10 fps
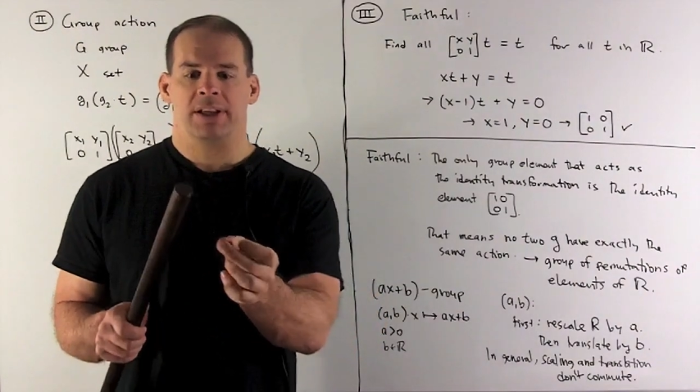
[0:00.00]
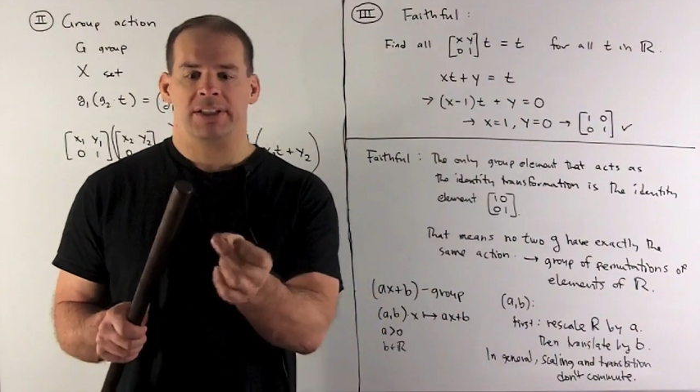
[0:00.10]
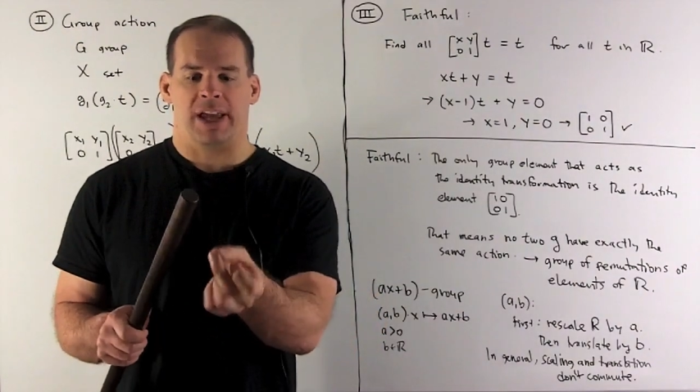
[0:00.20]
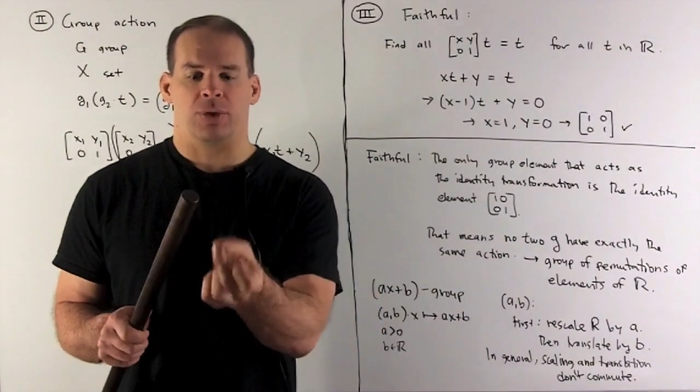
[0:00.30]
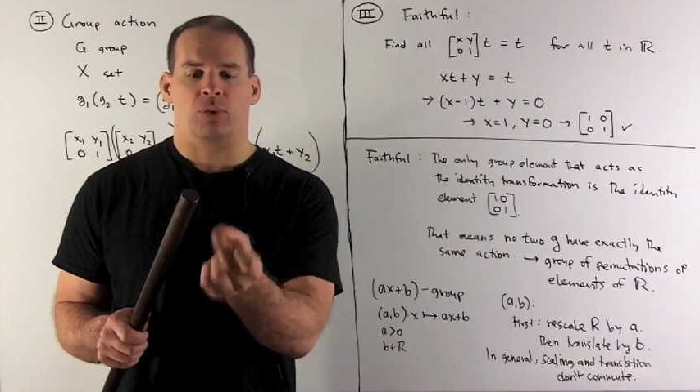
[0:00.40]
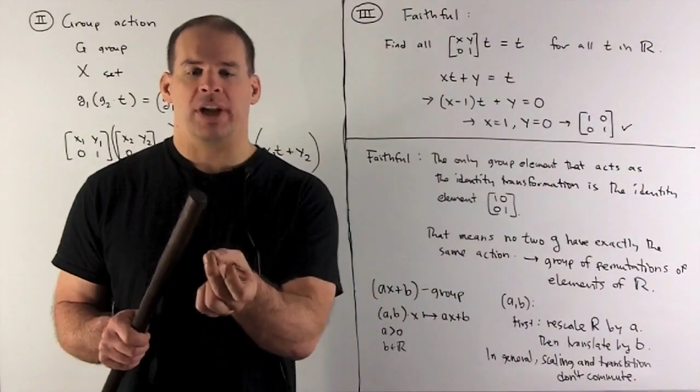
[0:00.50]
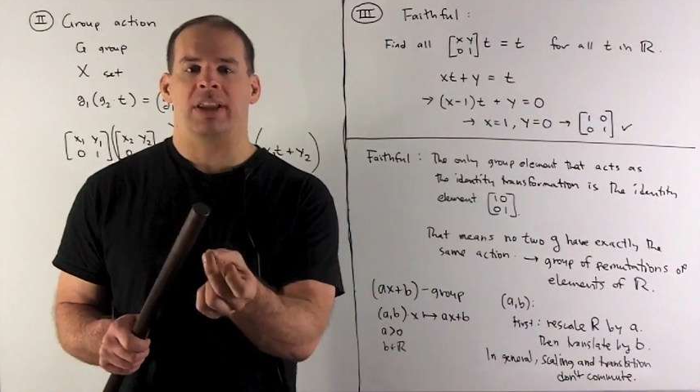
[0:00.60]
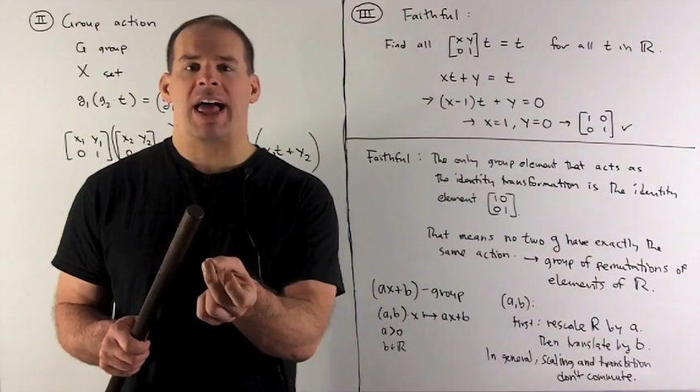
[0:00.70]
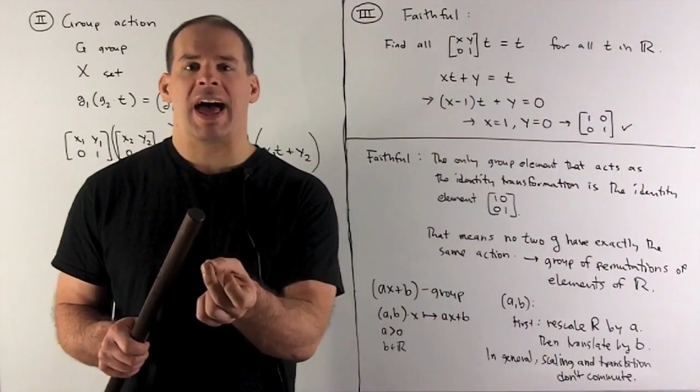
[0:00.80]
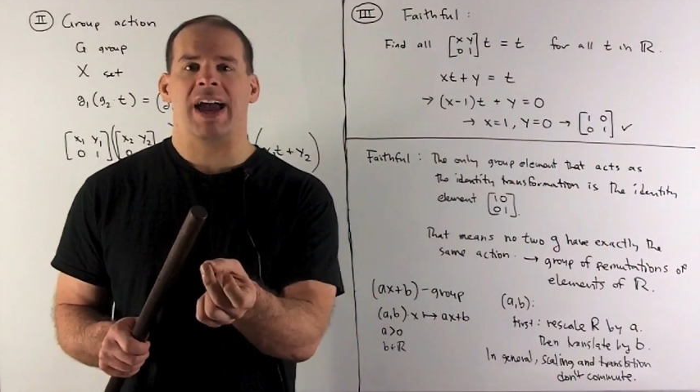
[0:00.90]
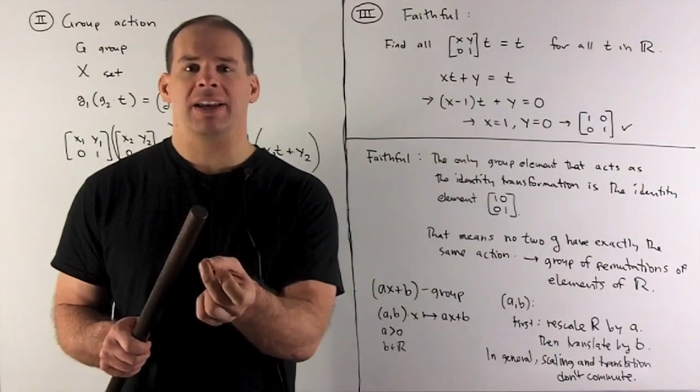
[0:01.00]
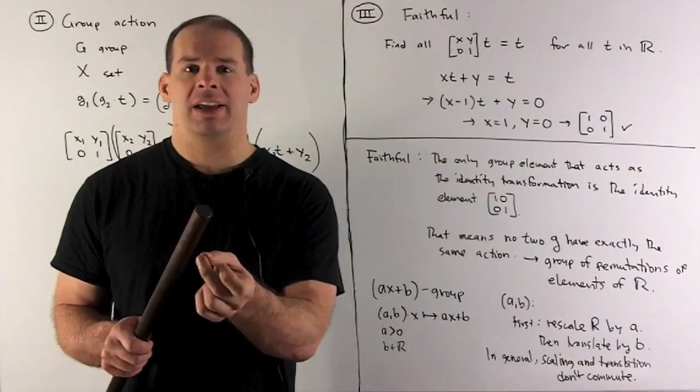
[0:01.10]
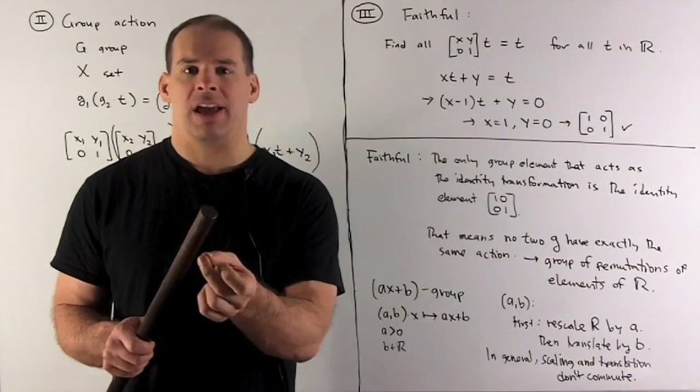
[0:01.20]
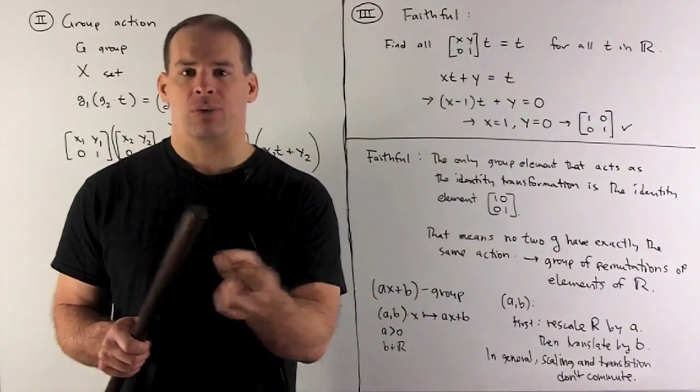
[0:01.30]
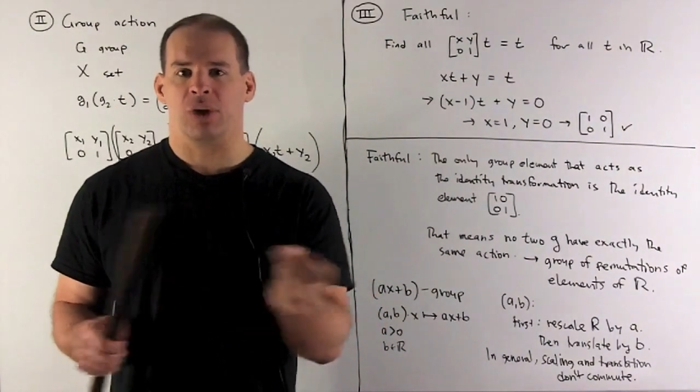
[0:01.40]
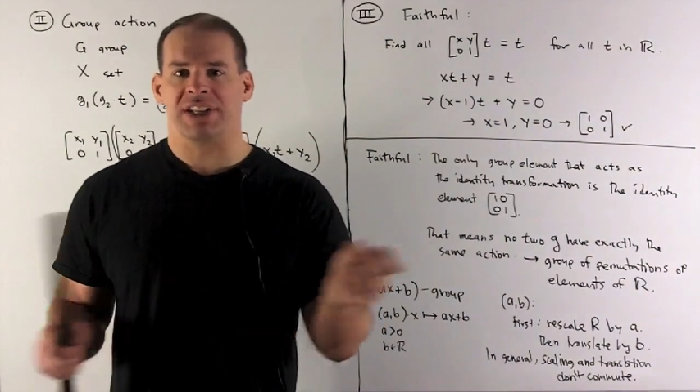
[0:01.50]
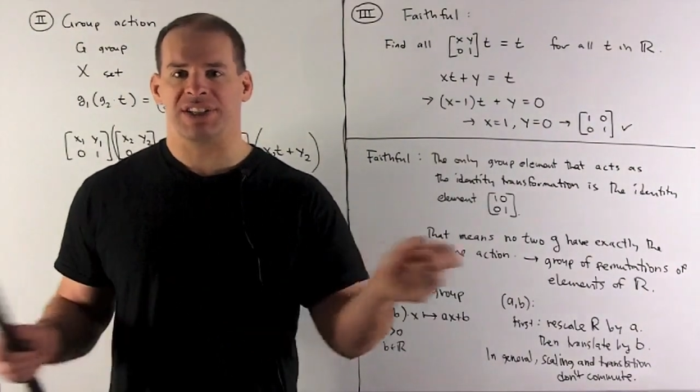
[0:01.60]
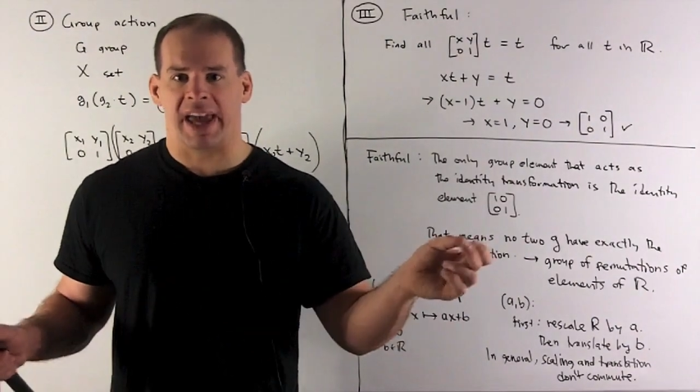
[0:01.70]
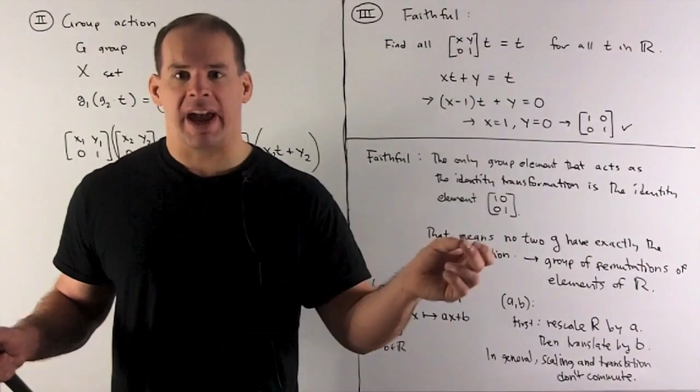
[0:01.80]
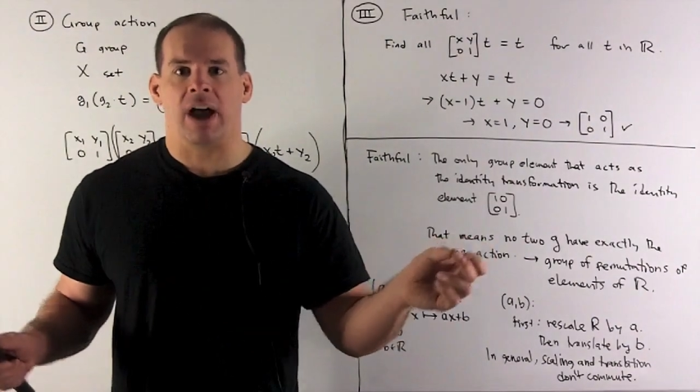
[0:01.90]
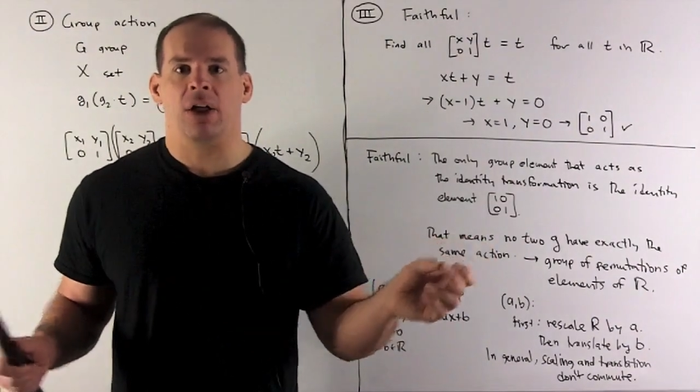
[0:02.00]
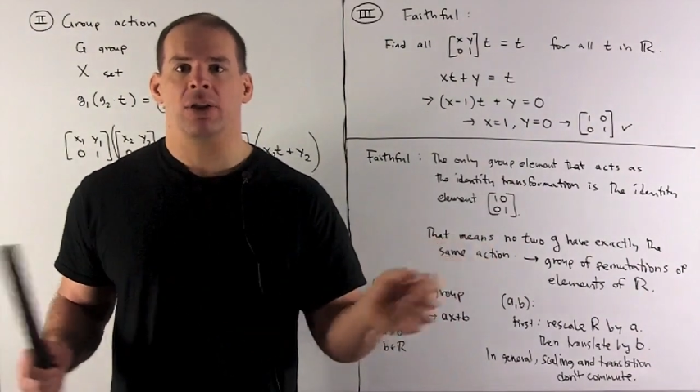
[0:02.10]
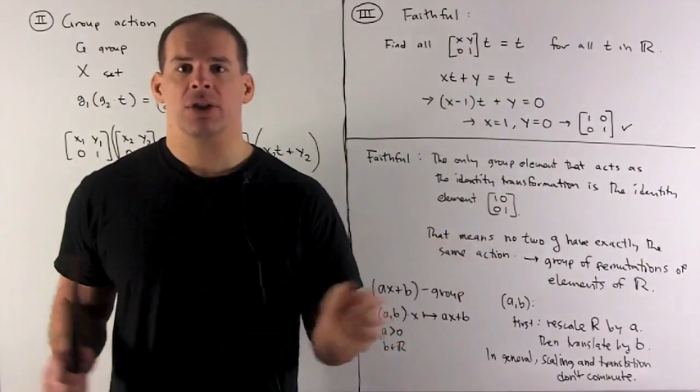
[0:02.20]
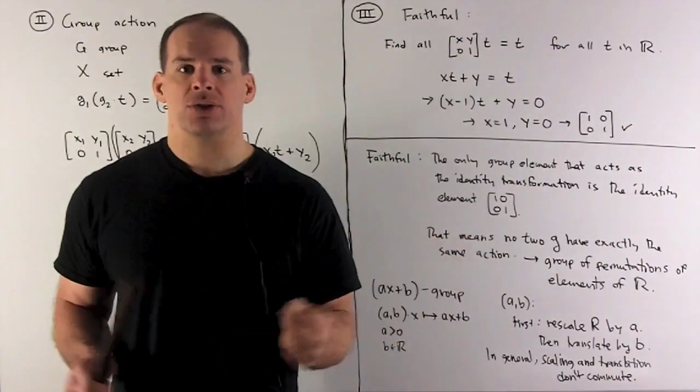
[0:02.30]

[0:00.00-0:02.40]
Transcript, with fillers: take the real line and rescale.